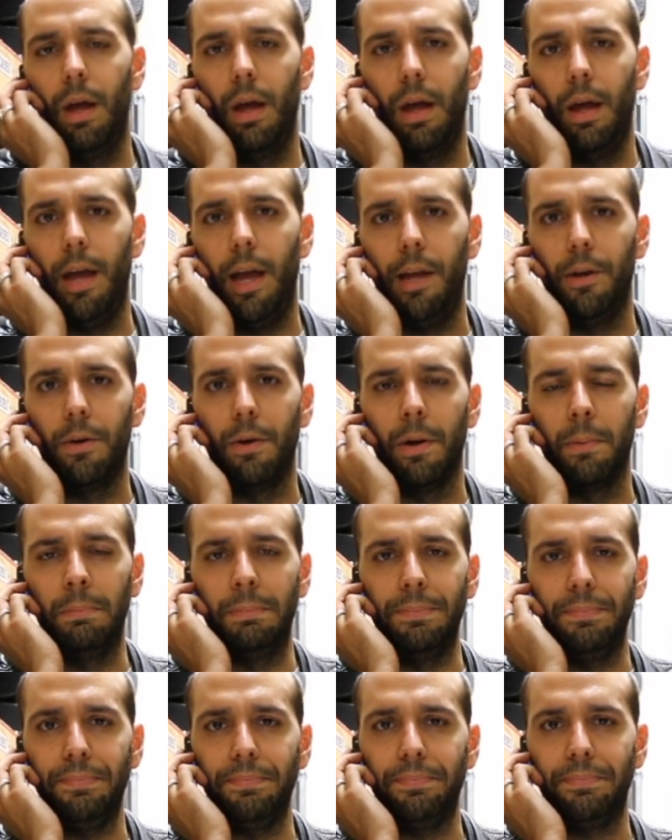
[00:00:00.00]
Hey Norm.
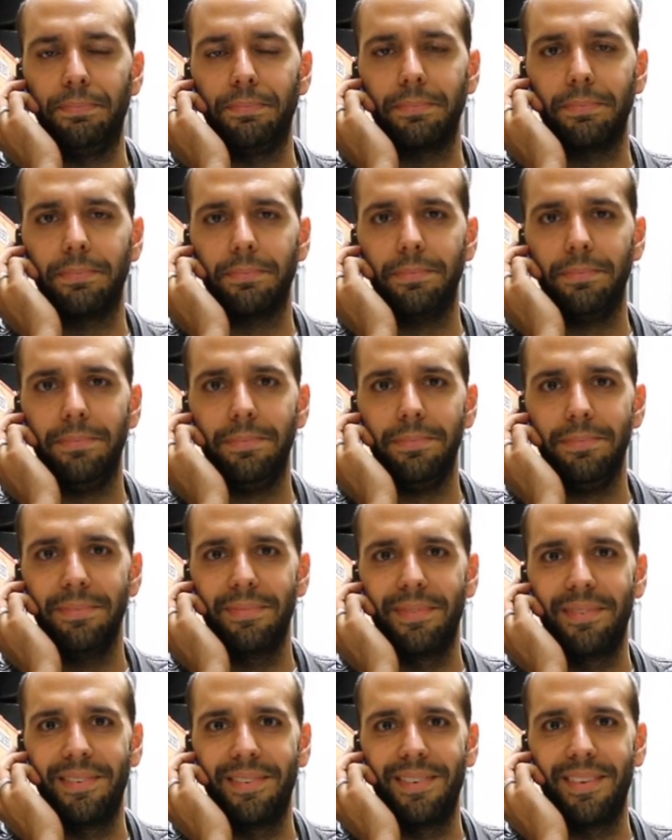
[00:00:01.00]

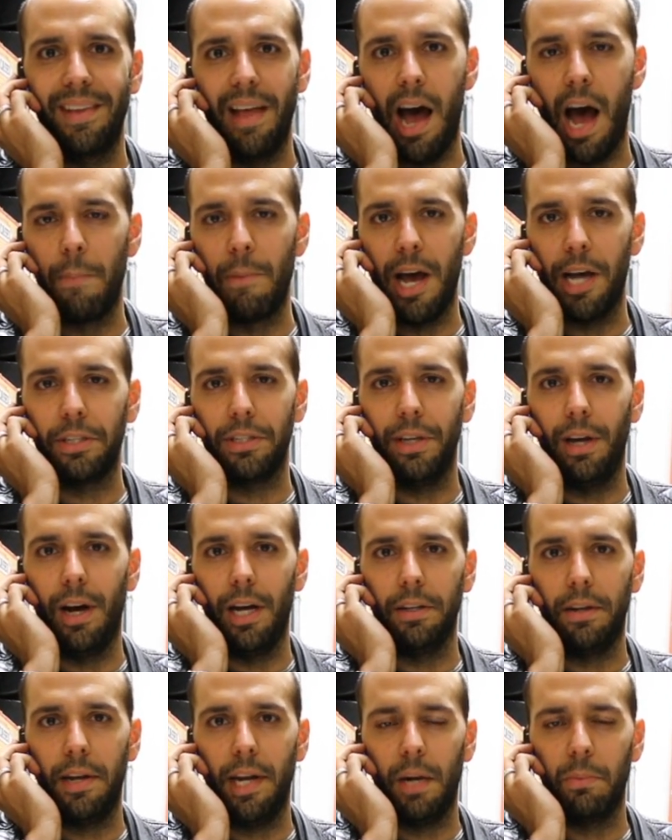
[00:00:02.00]
I'm actually
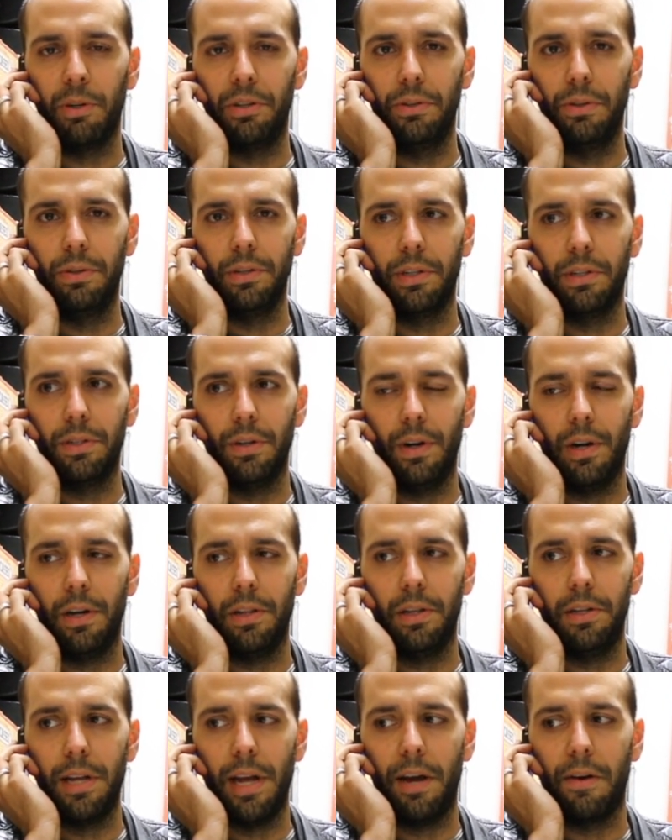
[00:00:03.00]
on camera doing Guitar
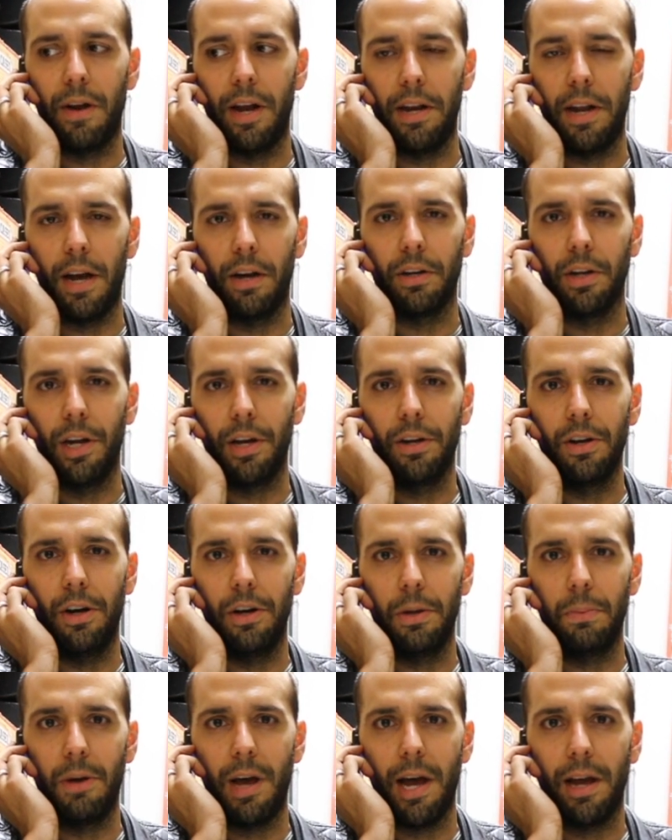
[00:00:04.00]
of the Day right now. Can I
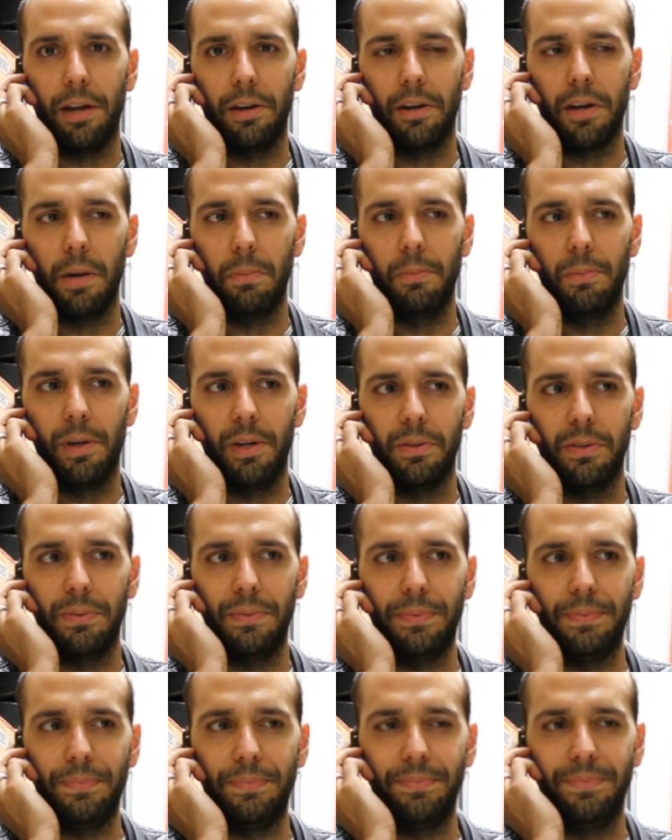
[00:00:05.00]
call you back in a couple minutes?
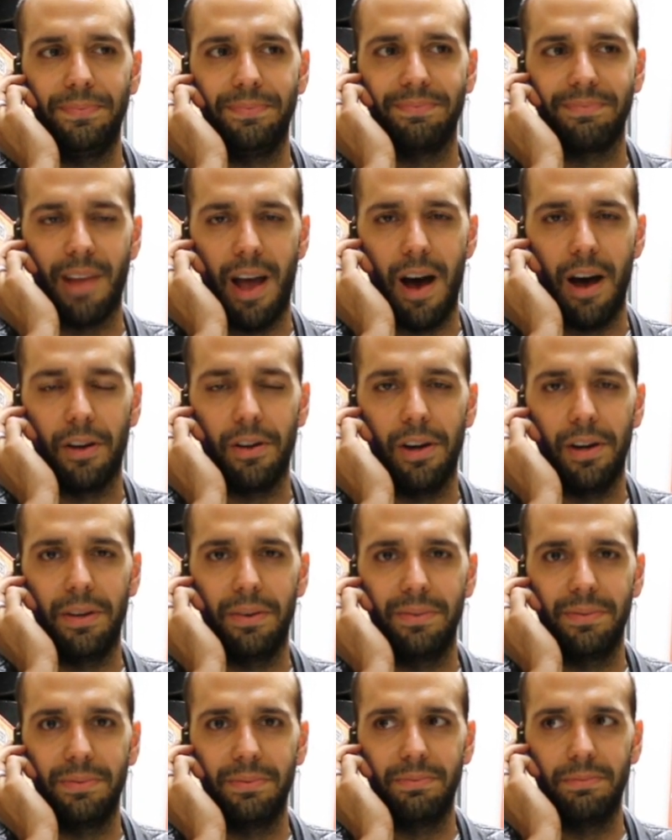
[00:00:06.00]
No, I'll call
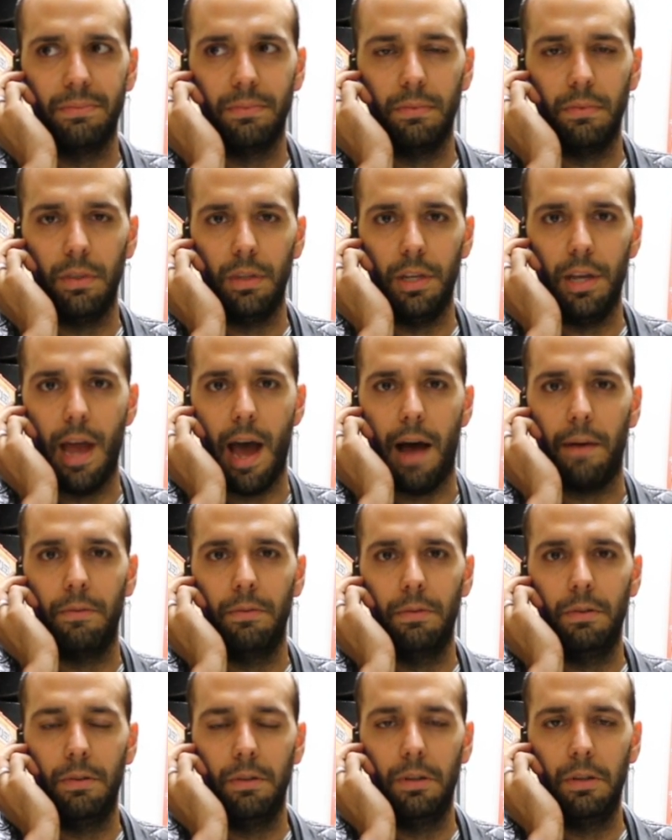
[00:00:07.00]
you. Yeah.
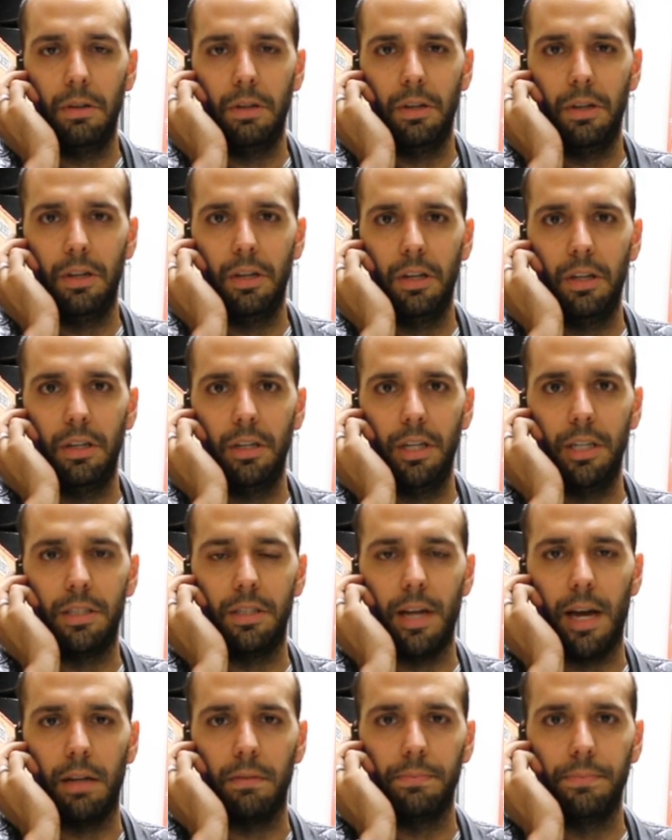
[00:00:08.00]

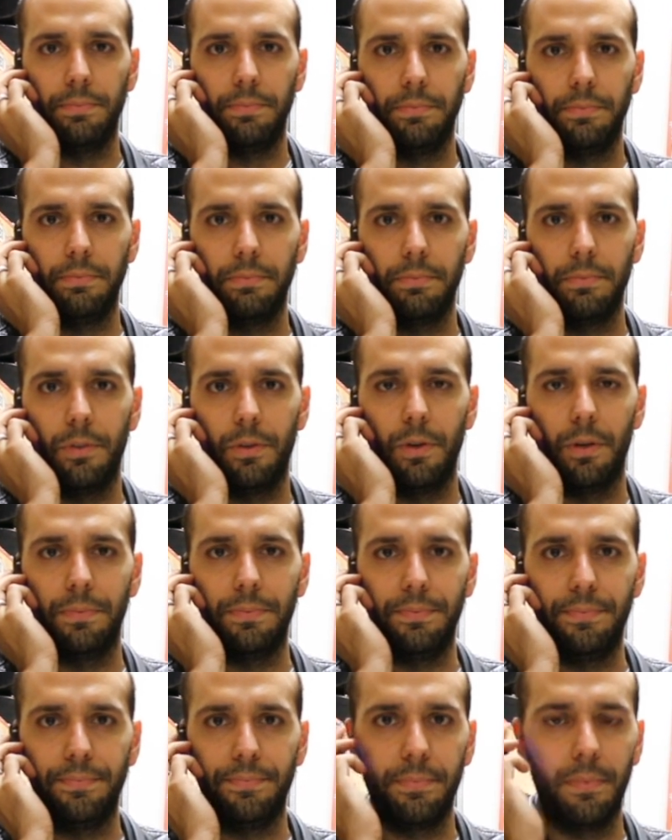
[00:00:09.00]
It's down. Cool.
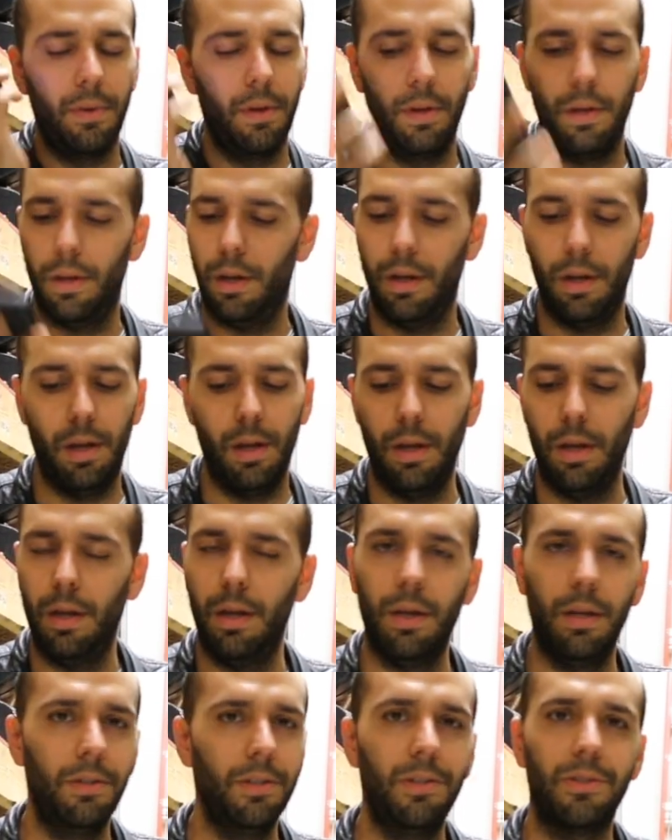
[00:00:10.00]

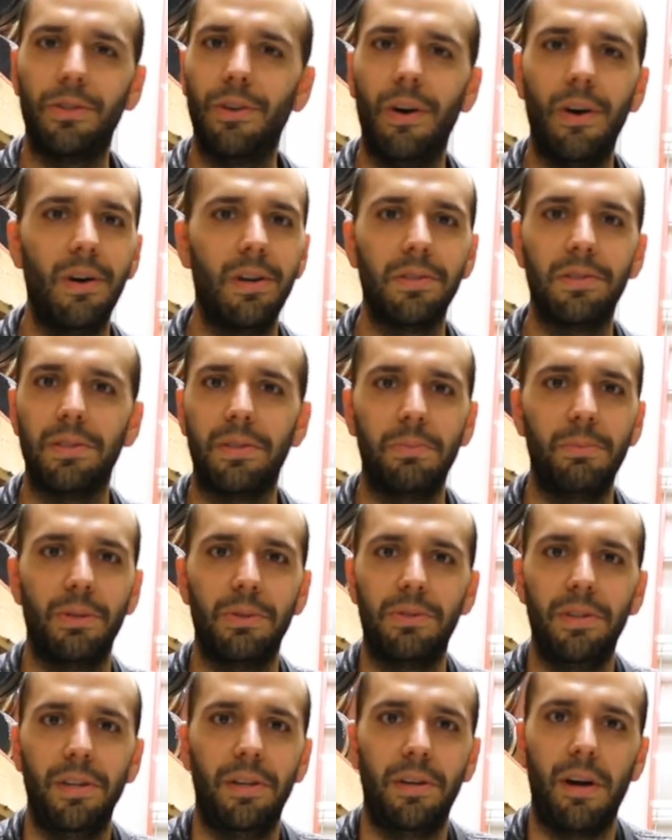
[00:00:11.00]
Just calls at the
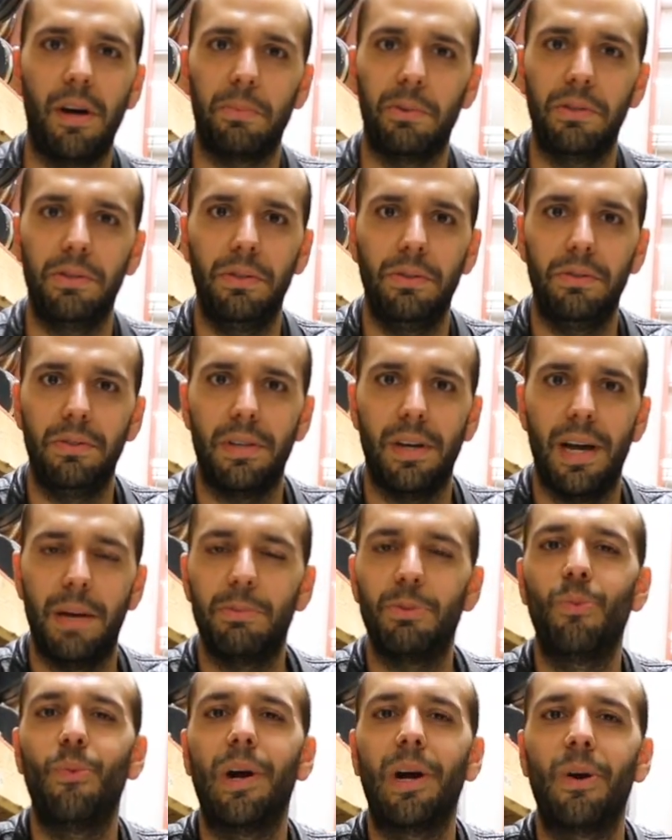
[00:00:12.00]
most inopportune
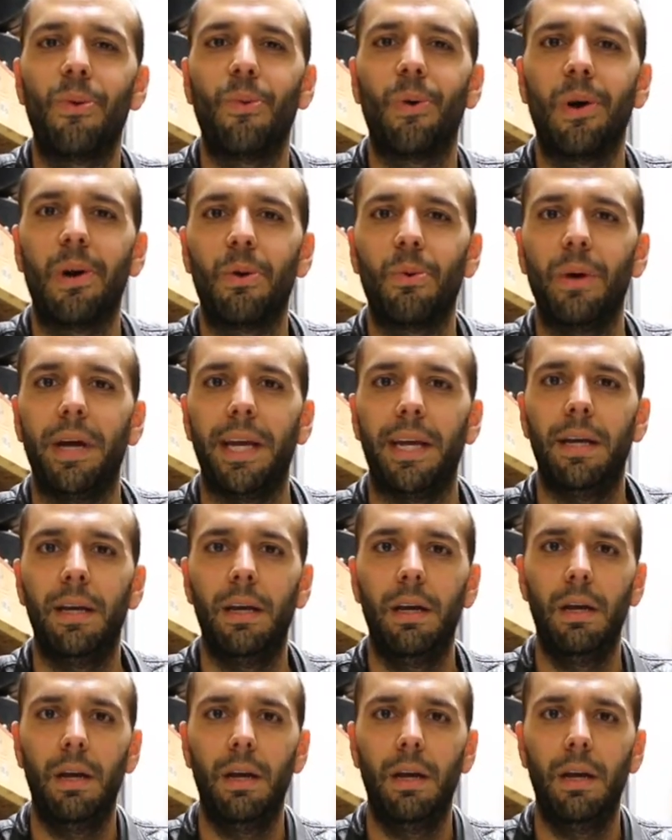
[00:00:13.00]
times. Where were we?